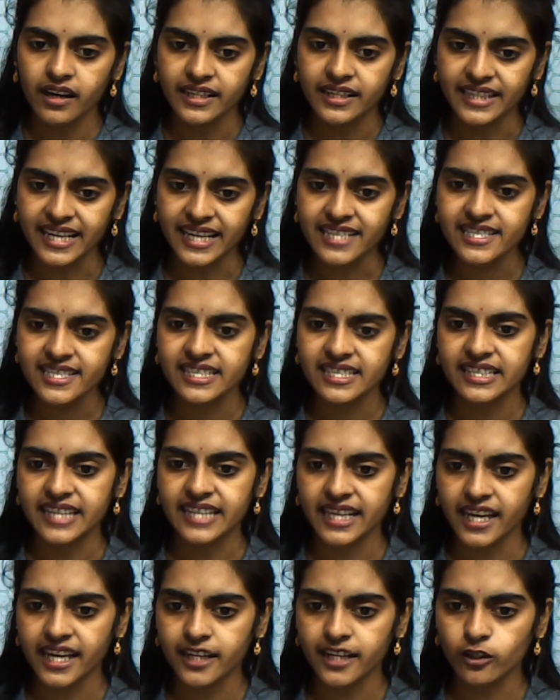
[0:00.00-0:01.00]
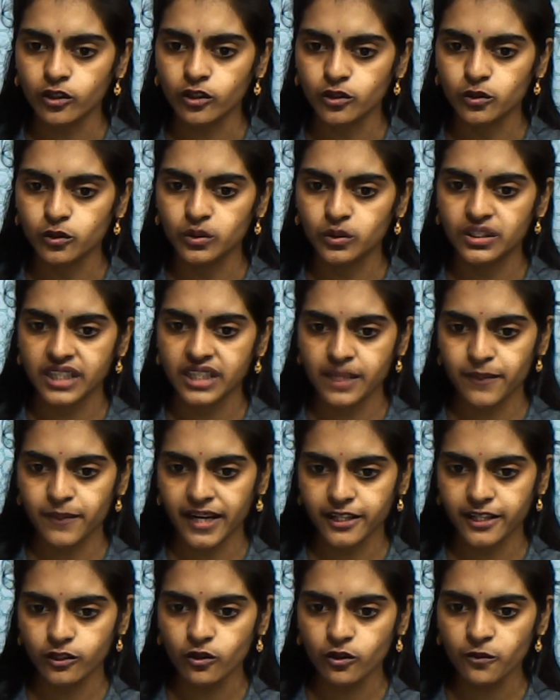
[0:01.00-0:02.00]
Yes, then I wrote root 3
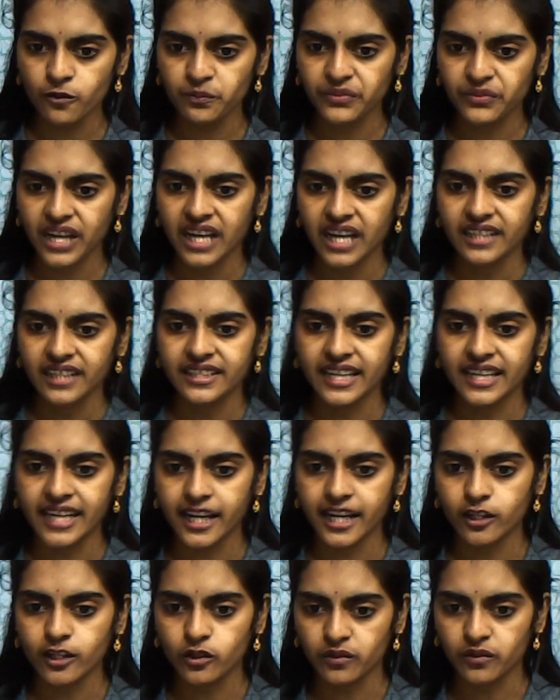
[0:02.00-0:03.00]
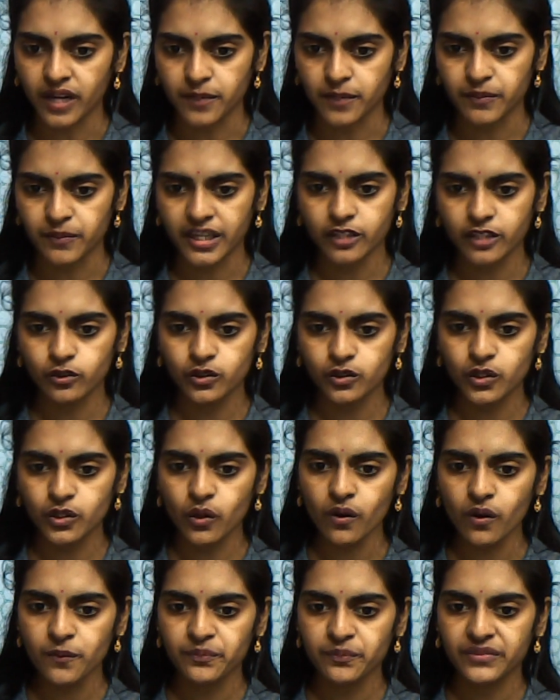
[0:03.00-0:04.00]
by 2, then I wrote 1 by root
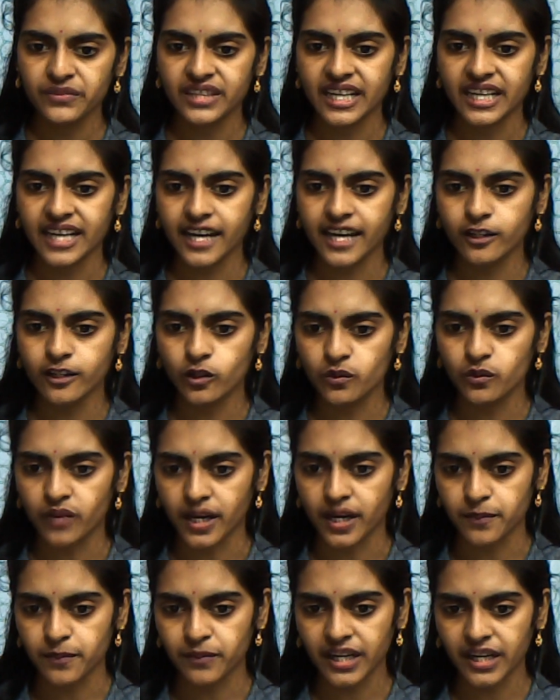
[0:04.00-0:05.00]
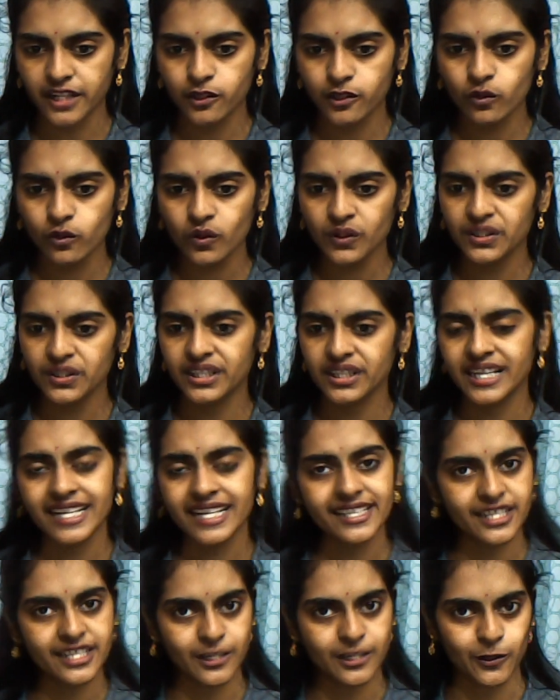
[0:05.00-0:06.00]
2, then I wrote 1 by 2,
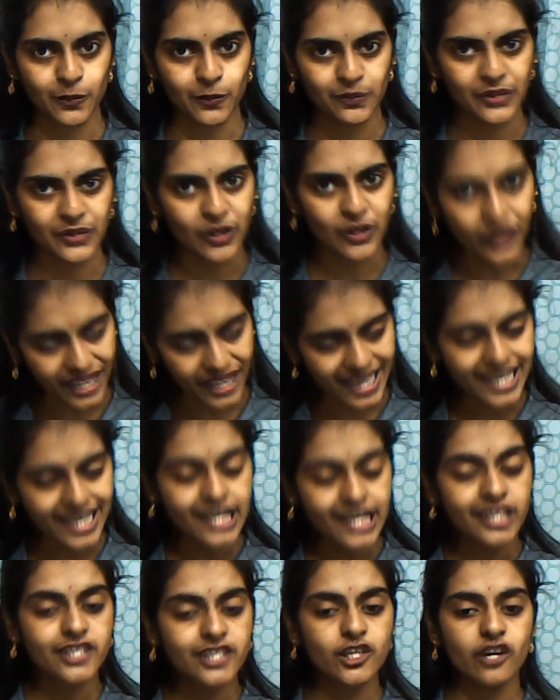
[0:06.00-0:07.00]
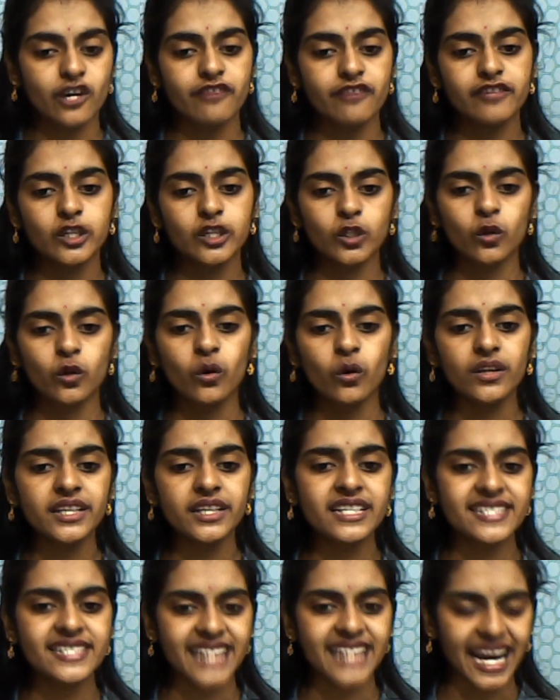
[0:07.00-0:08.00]
then 0. Okay, so if you know
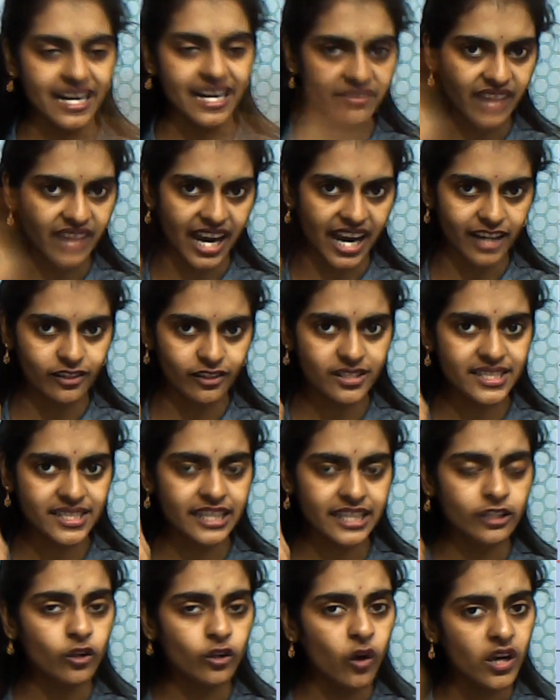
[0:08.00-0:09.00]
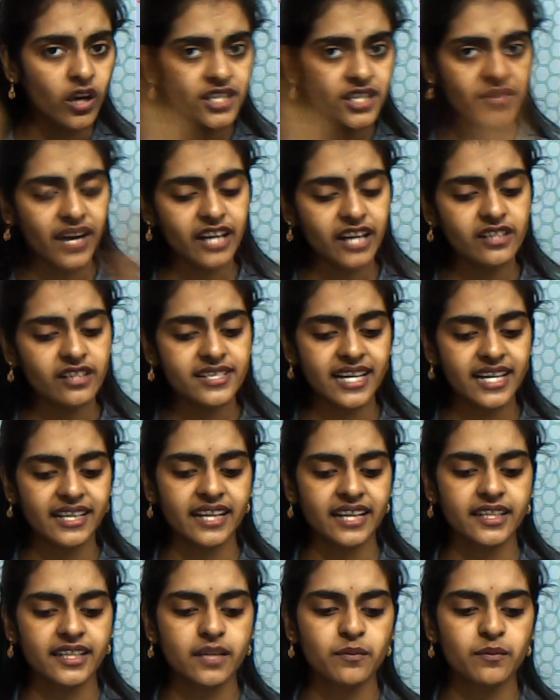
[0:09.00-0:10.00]
the sine values, then cos values are
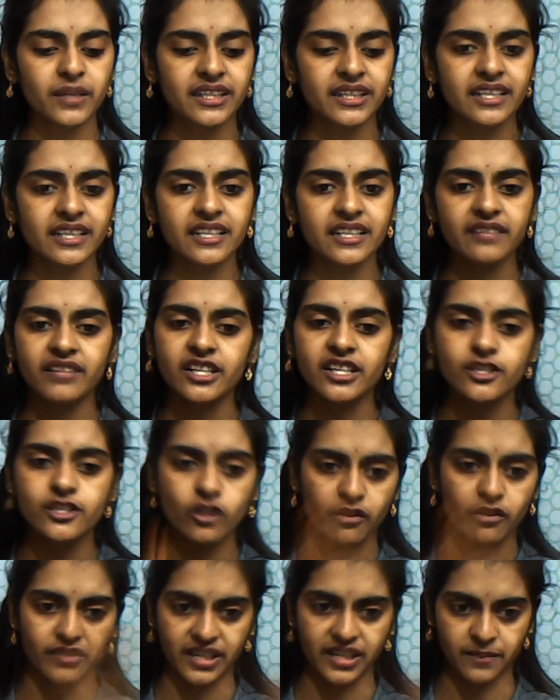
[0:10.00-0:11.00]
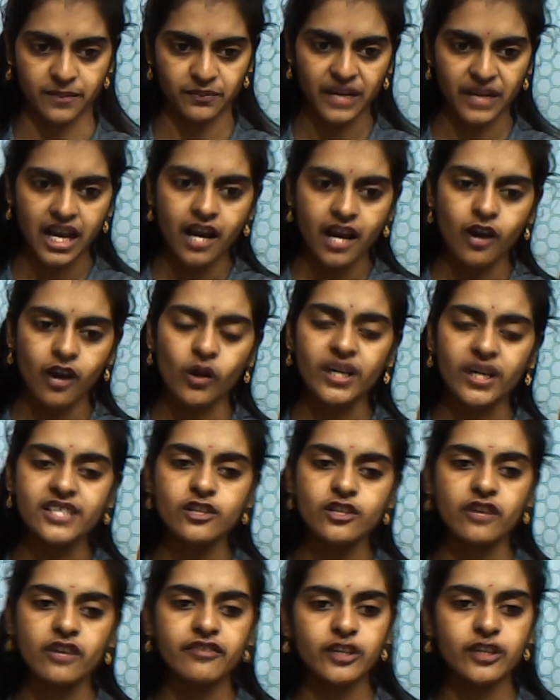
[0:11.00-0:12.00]
nothing but the reverse of it. Okay,
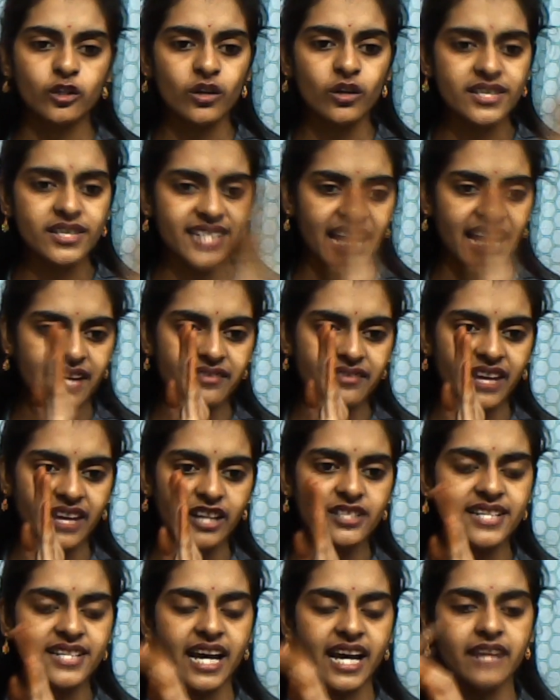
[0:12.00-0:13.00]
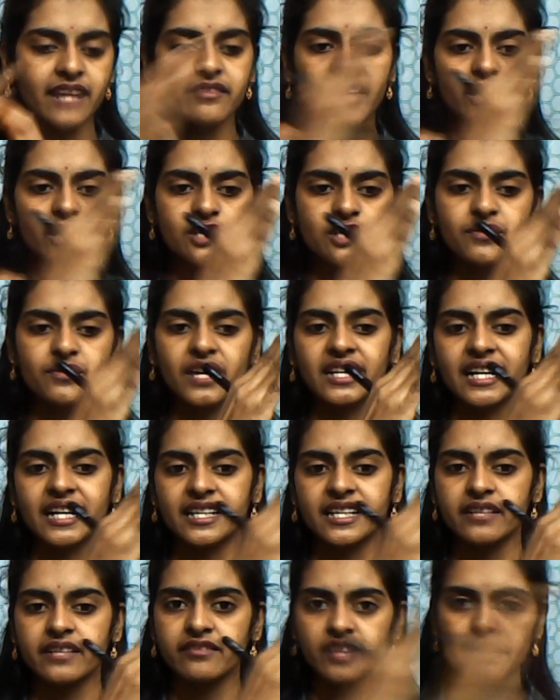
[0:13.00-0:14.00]
so if you know sine values we are
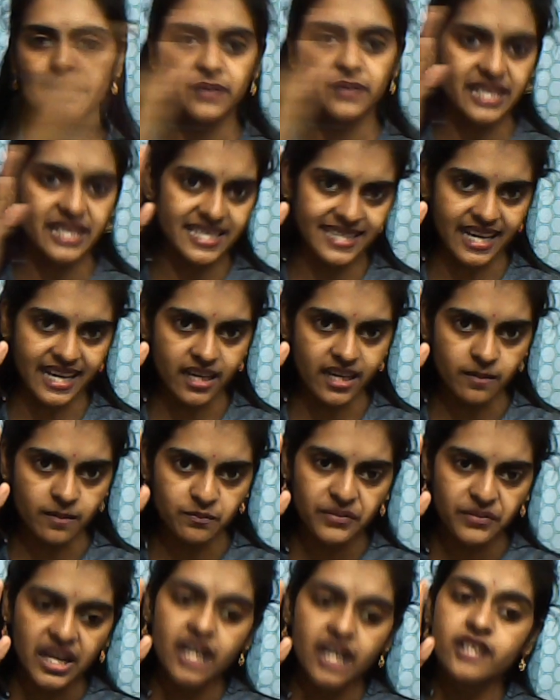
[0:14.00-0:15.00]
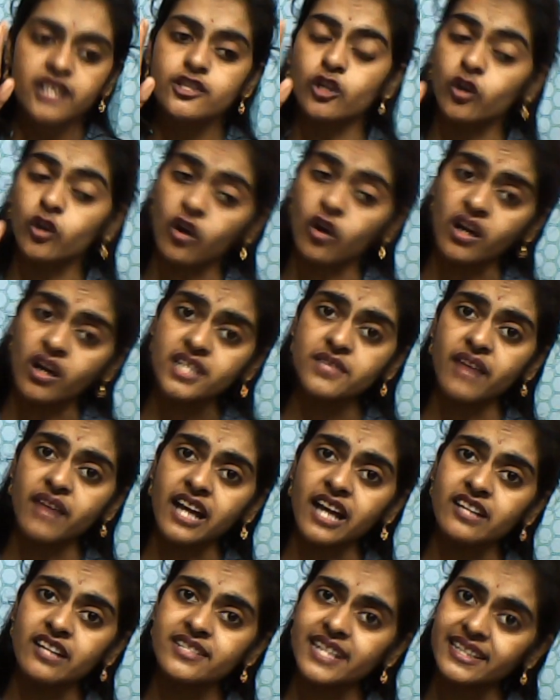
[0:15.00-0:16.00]
writing from this side. So cos
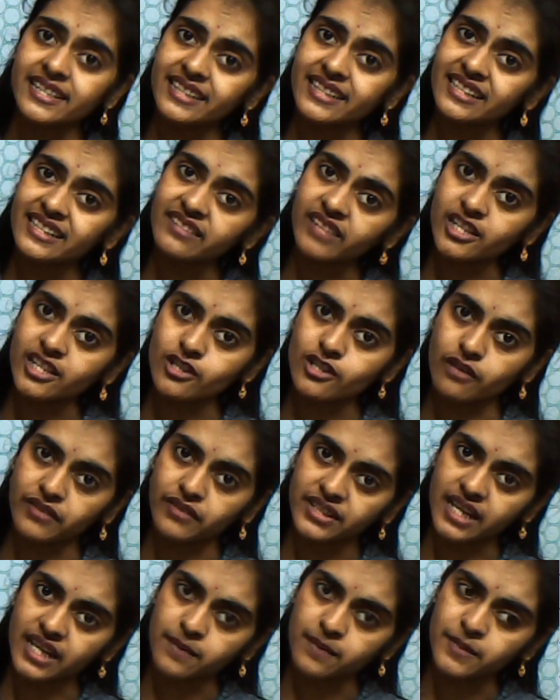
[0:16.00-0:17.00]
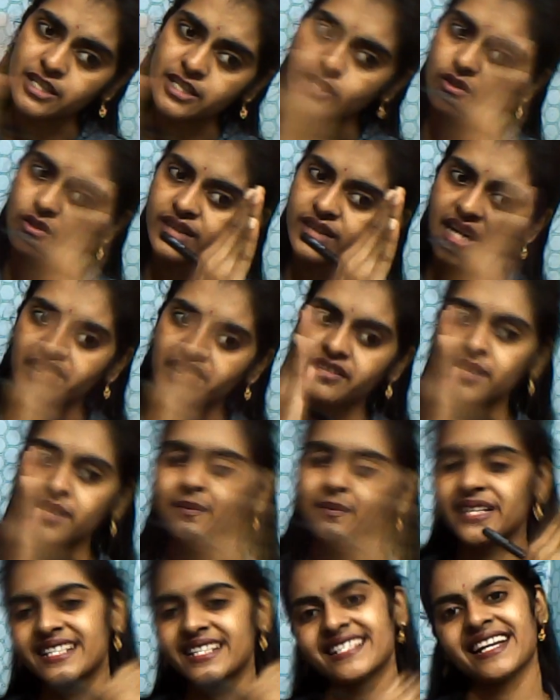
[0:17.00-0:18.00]
values are the reverse of it. That means you'll write from
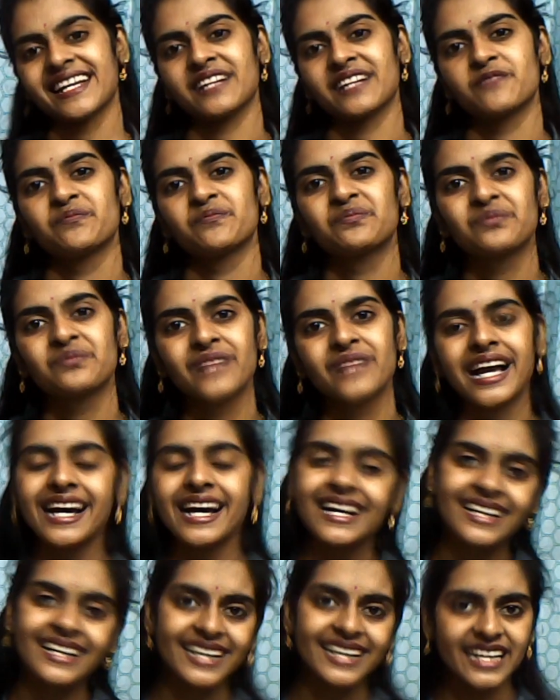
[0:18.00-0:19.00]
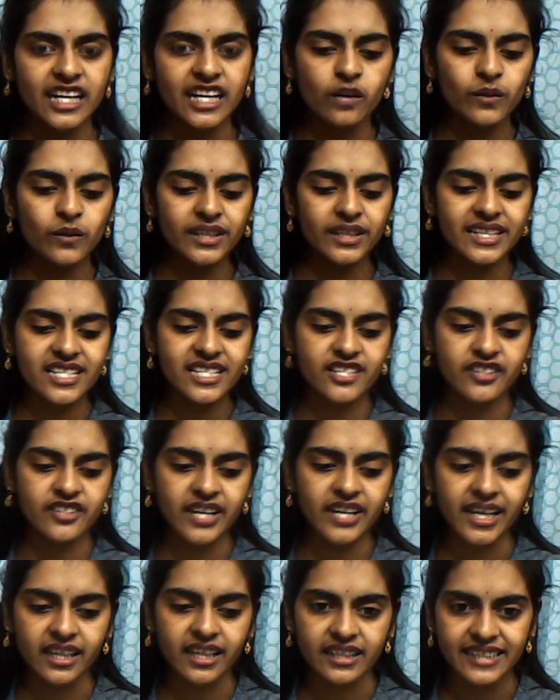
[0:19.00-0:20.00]
this side. Clear with this
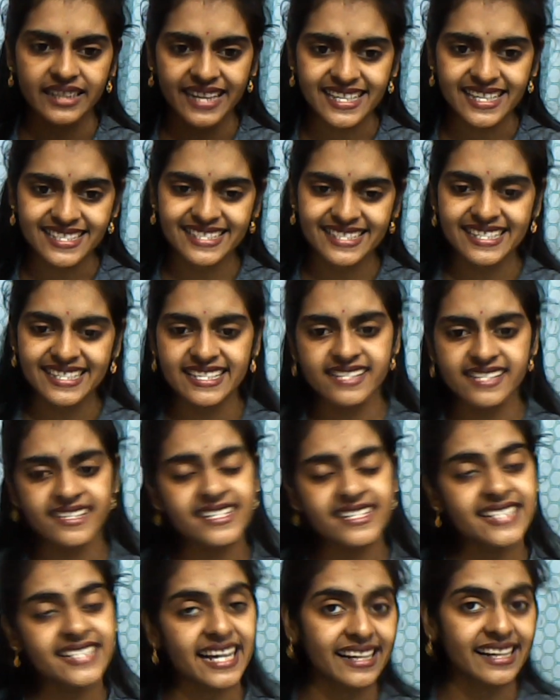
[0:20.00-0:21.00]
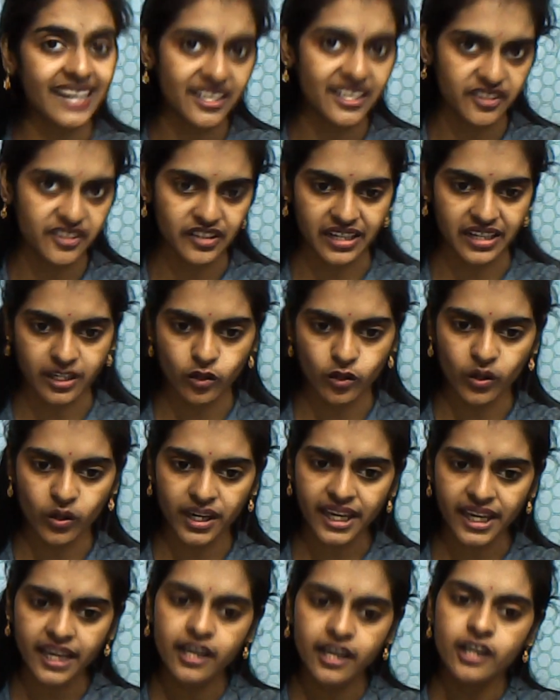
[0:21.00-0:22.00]
trick? Yes, this is the second trick.
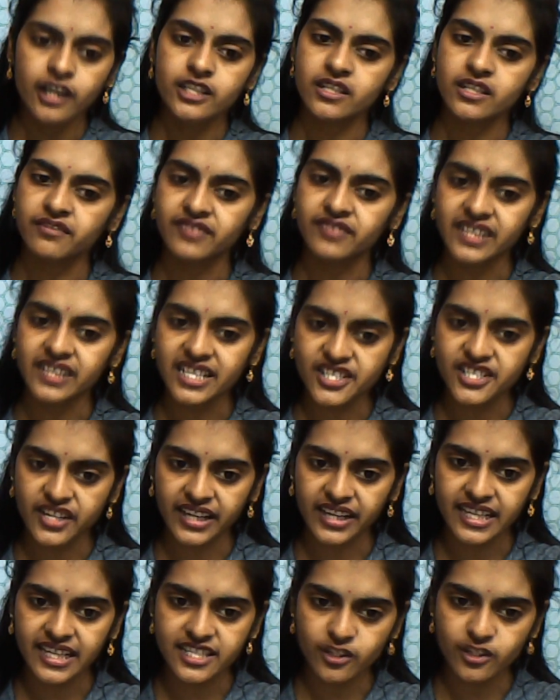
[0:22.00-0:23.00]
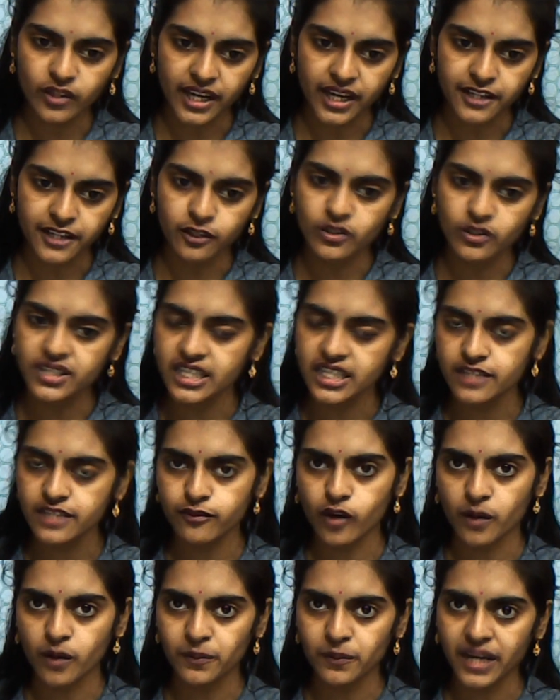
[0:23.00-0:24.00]
Okay, so first trick is you can use this
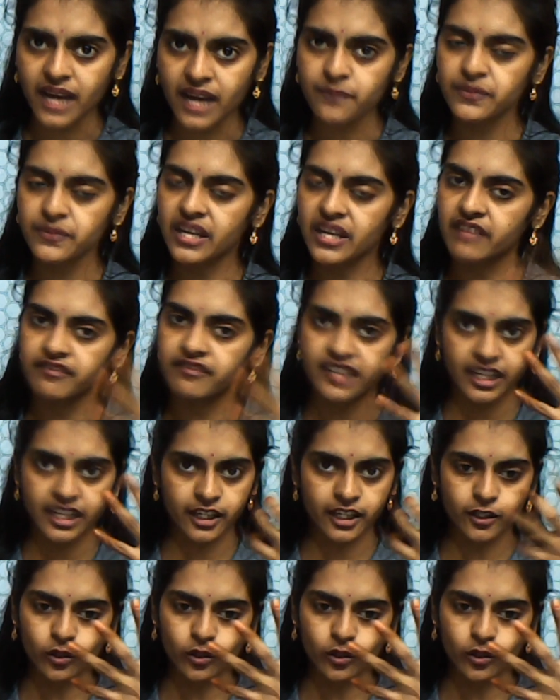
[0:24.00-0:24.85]
formula, finger